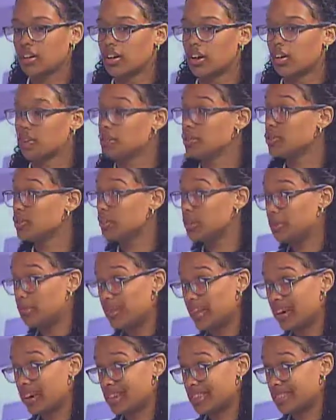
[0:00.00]
how to do
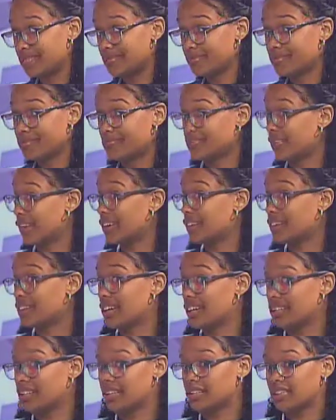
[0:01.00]
CPR. And
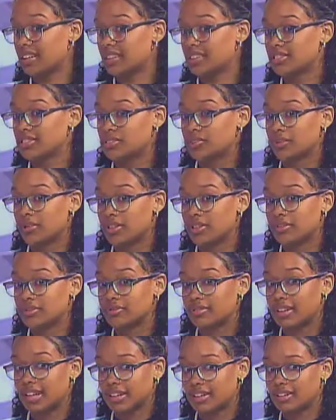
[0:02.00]
I think that's one
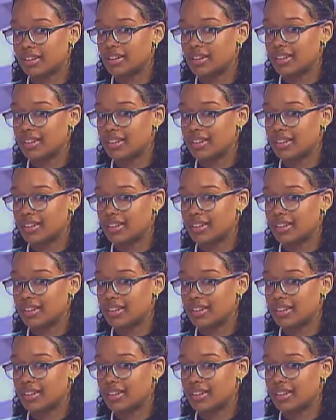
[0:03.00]
of, like,